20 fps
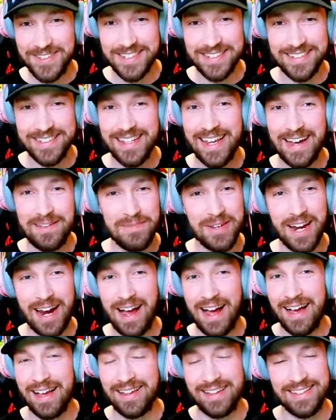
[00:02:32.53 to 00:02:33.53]
to see. I mean,
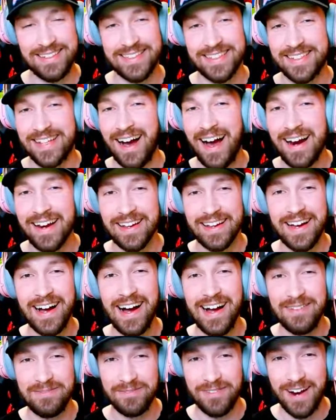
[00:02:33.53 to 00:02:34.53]
it's got to
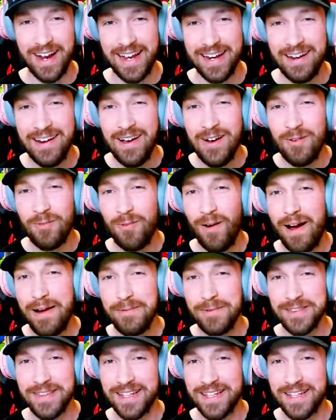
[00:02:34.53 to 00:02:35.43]
come, right? Why would